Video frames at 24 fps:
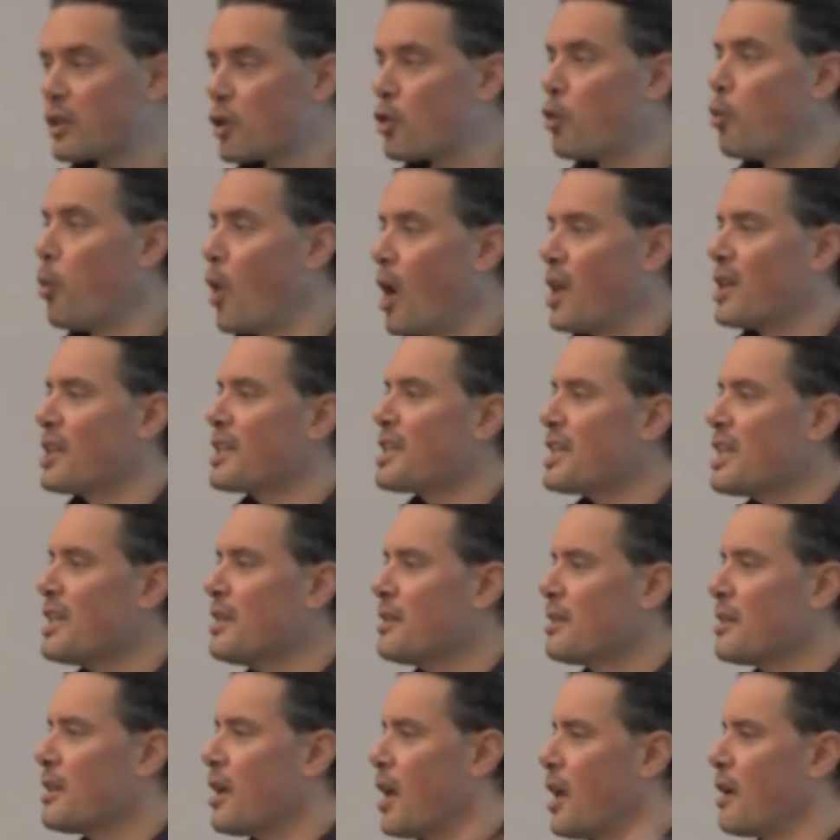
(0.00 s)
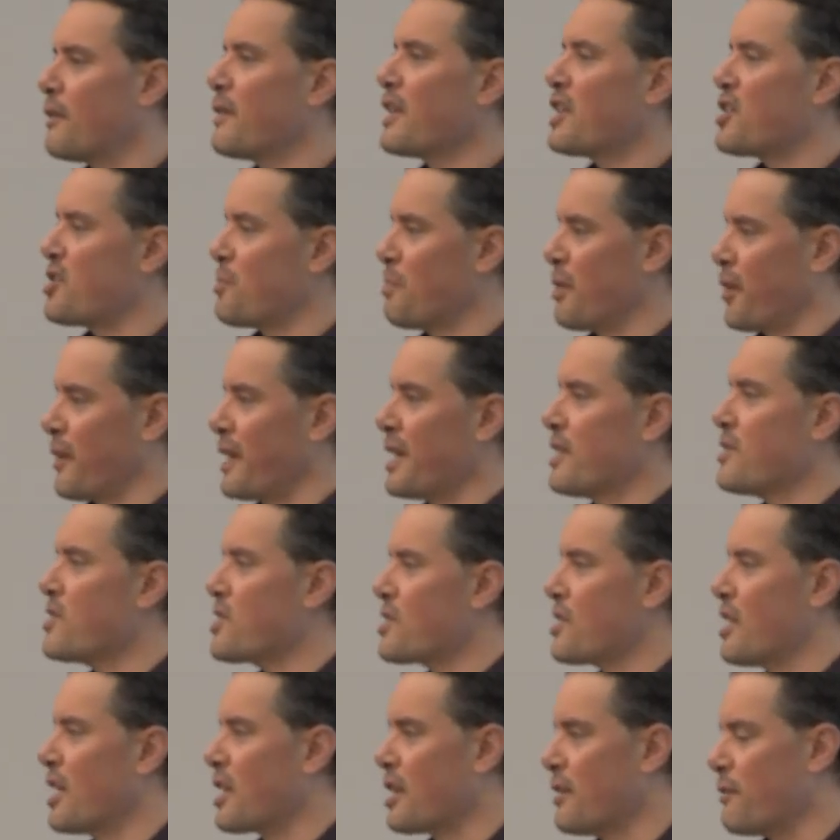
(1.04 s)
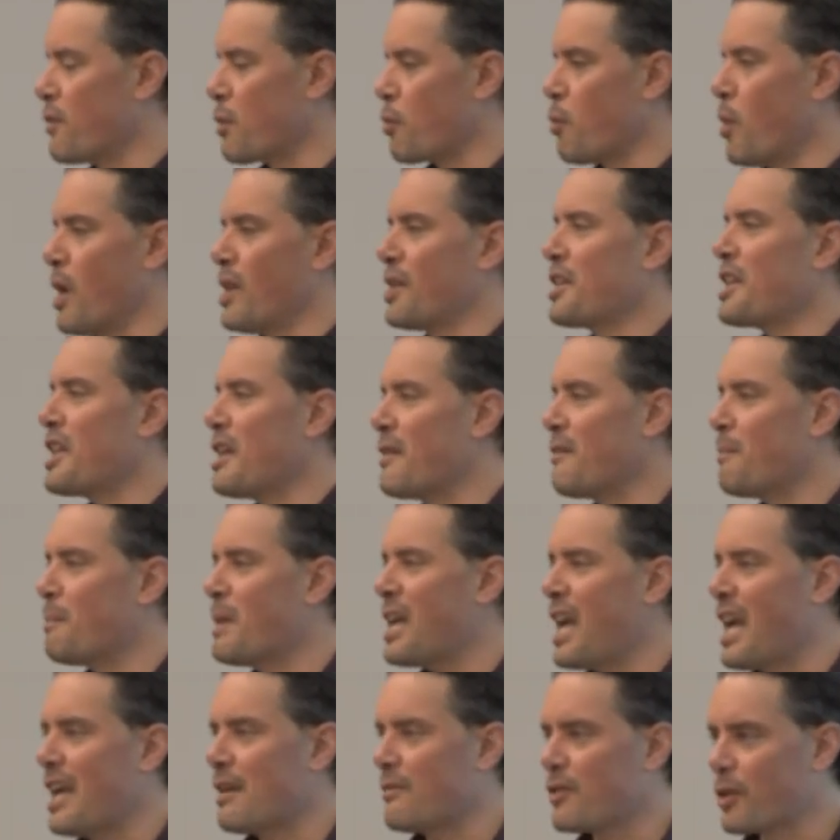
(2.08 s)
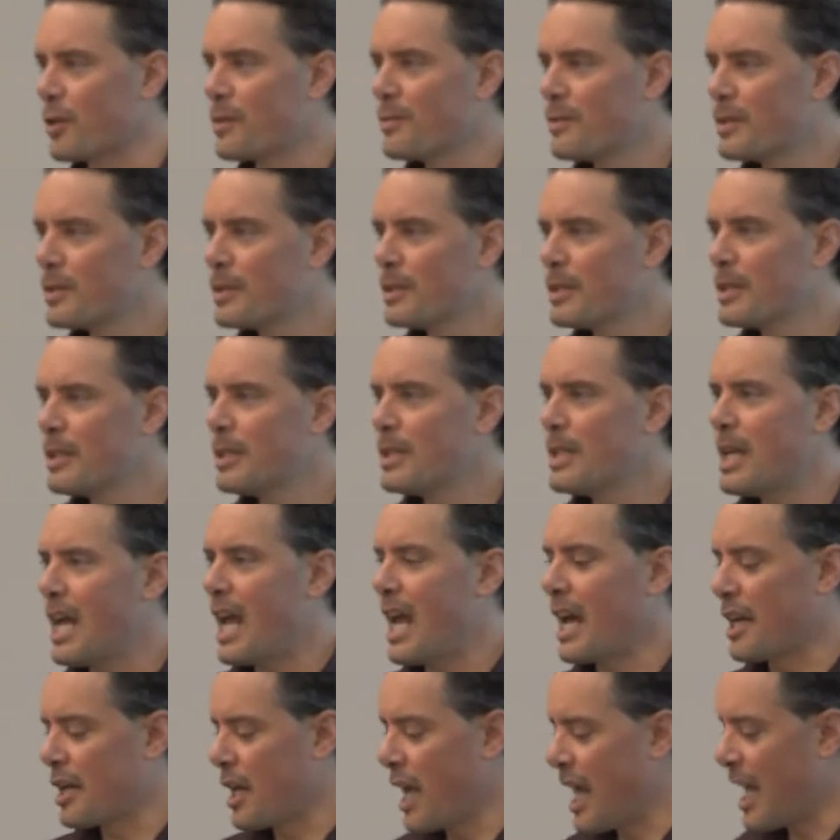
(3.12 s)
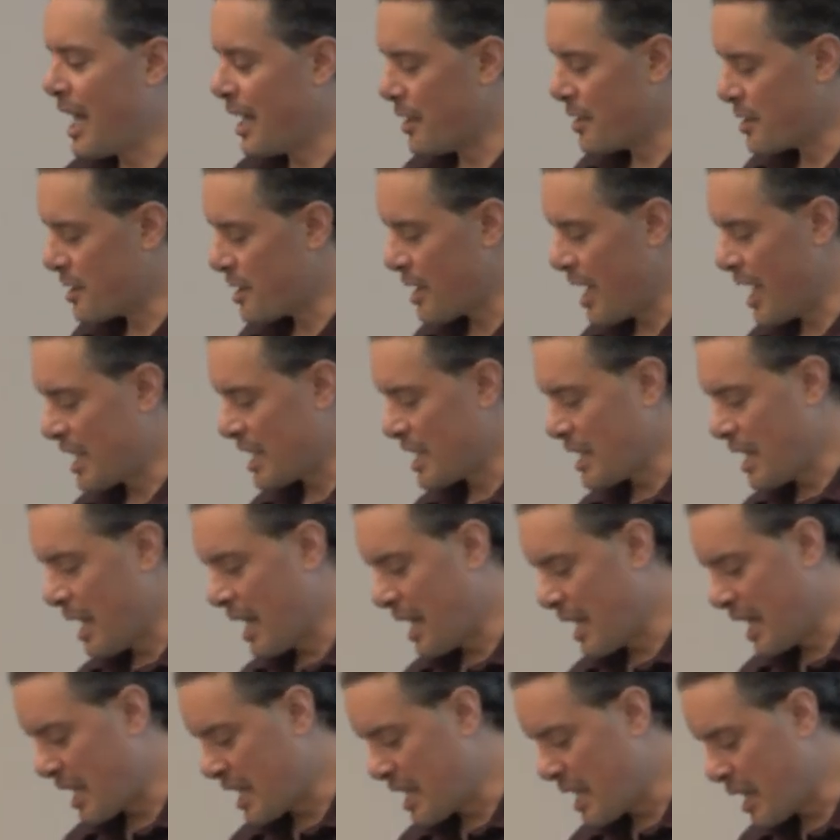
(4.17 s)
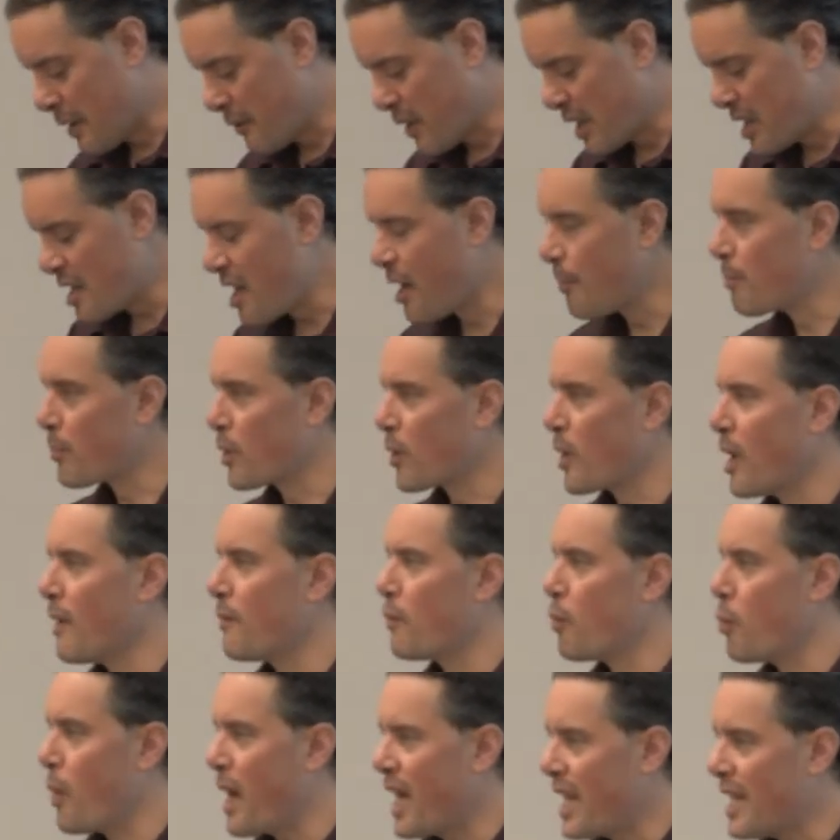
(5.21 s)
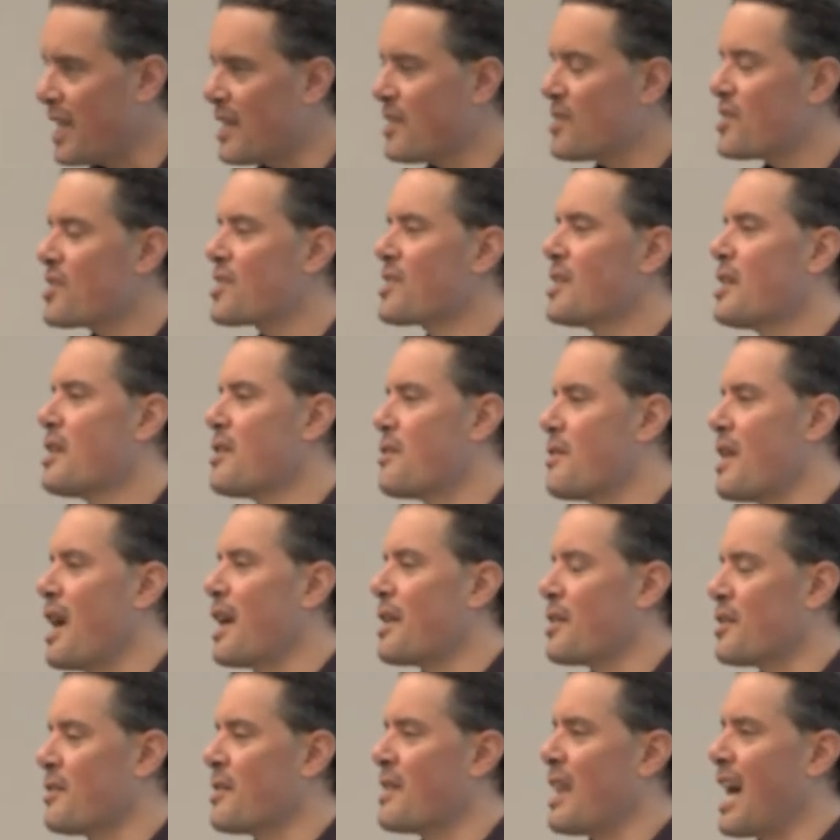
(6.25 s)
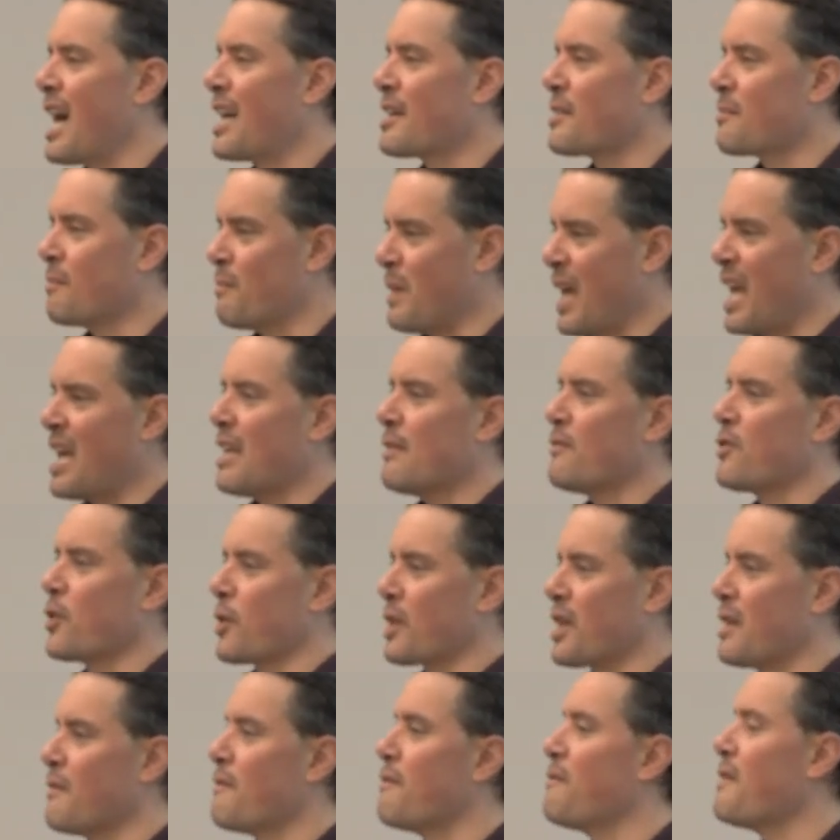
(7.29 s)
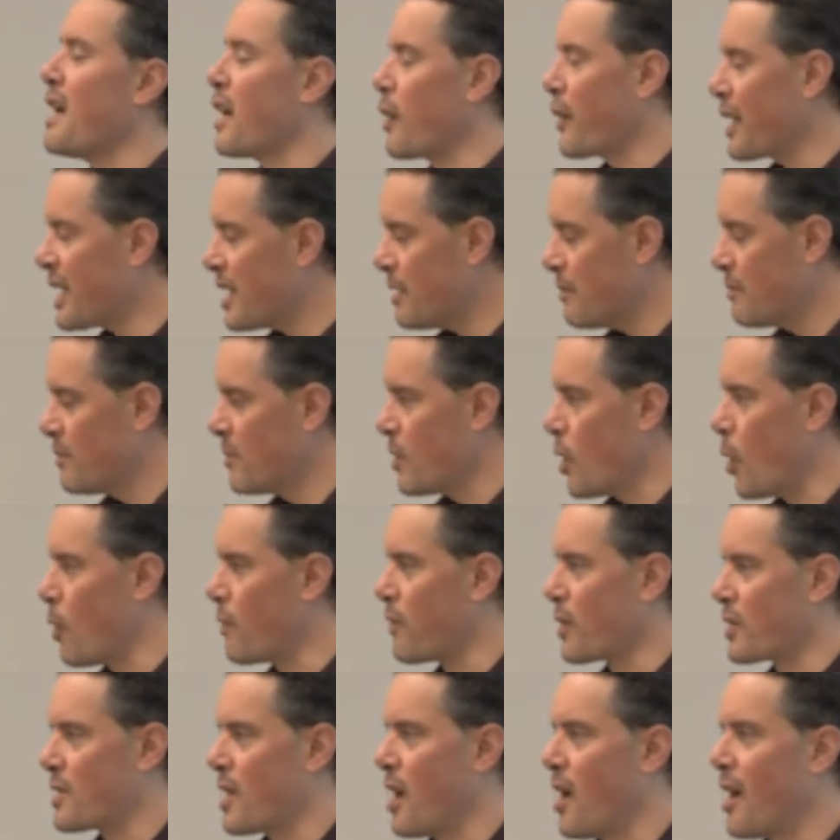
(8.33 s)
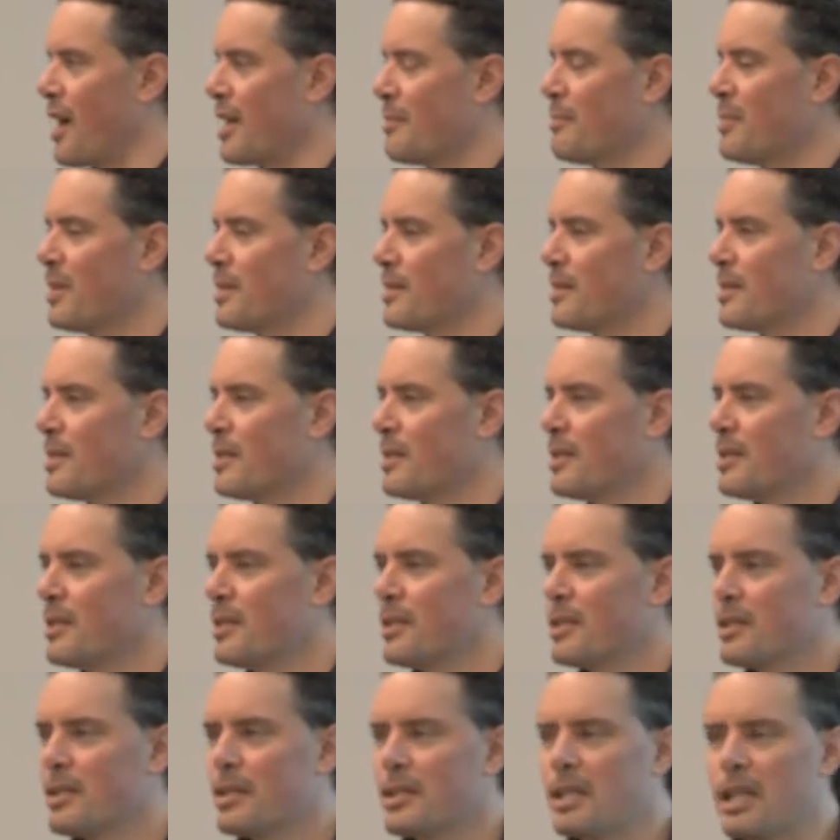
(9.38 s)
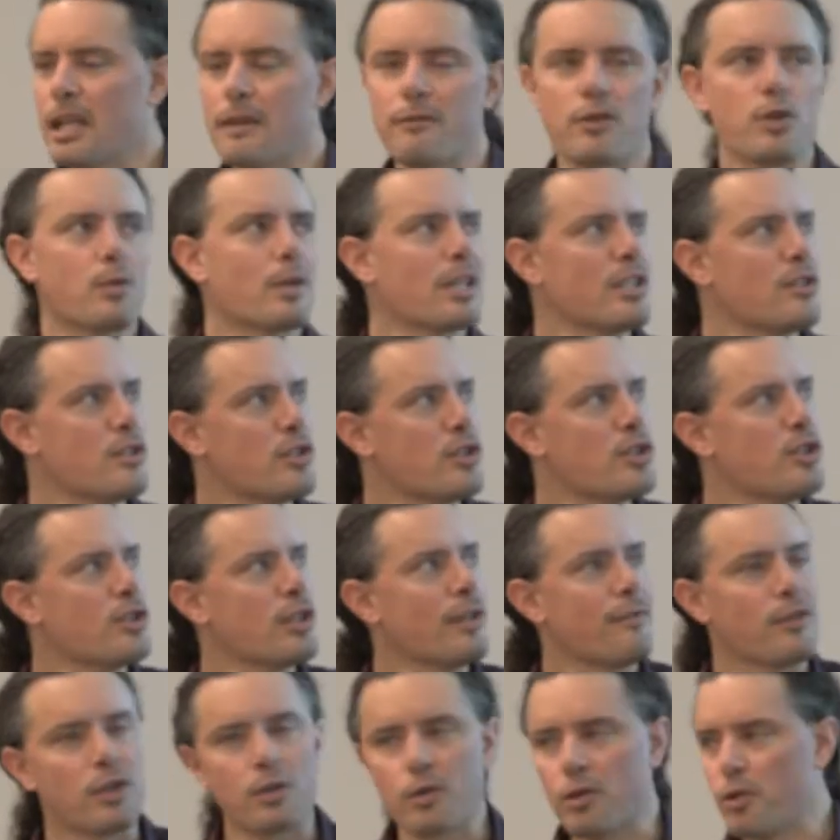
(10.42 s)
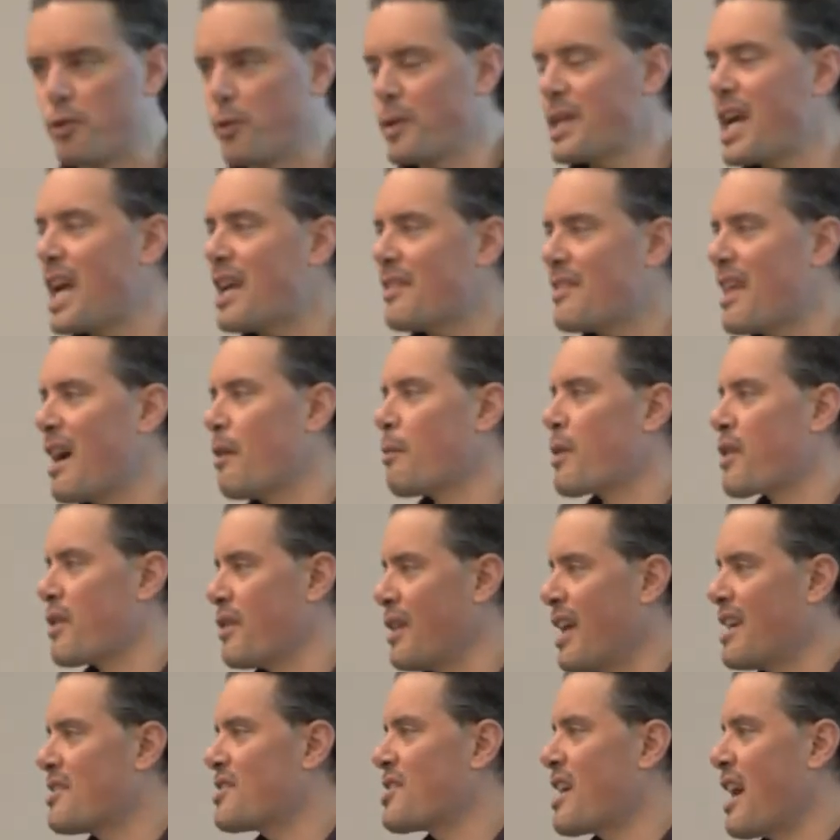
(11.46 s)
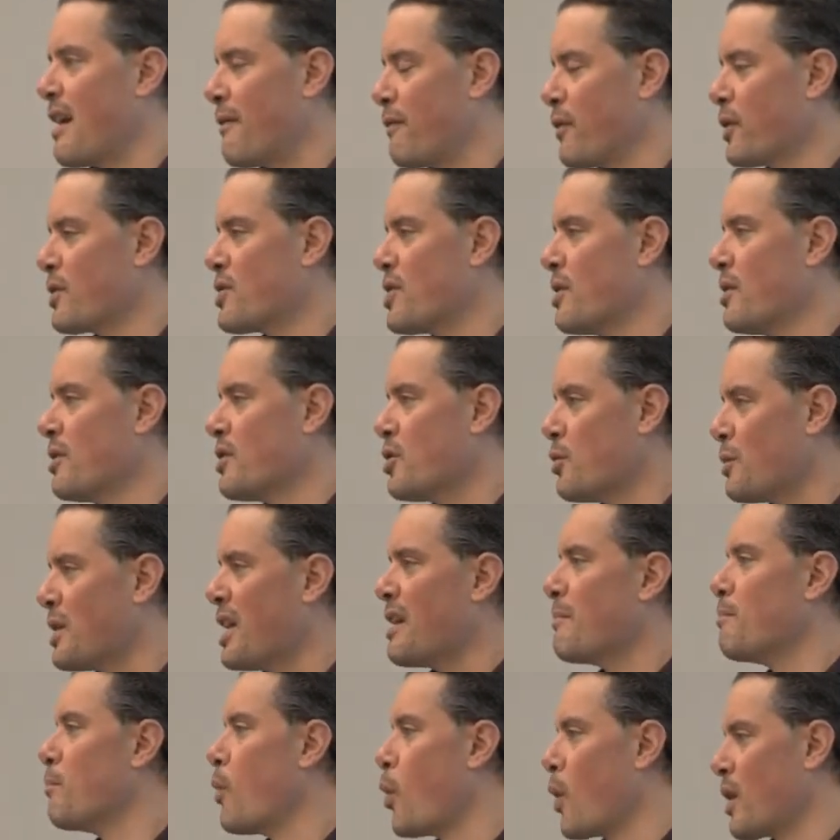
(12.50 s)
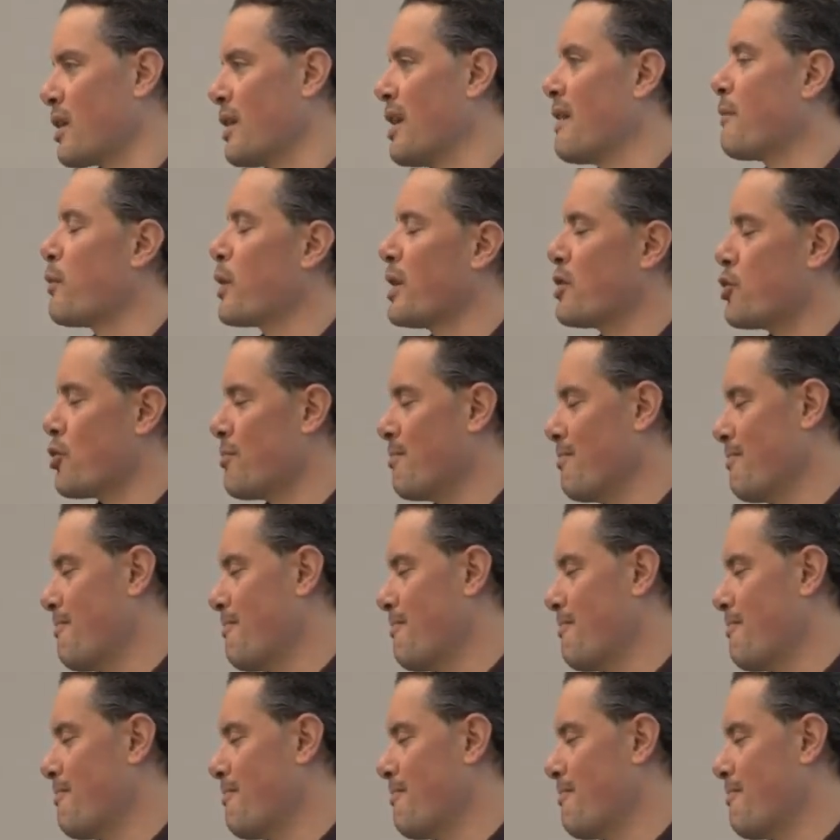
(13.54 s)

quality of experience, a given quality of behavior, and a given number of ways that that behavior can vary over time. If you can create that with less effort, you get more leverage.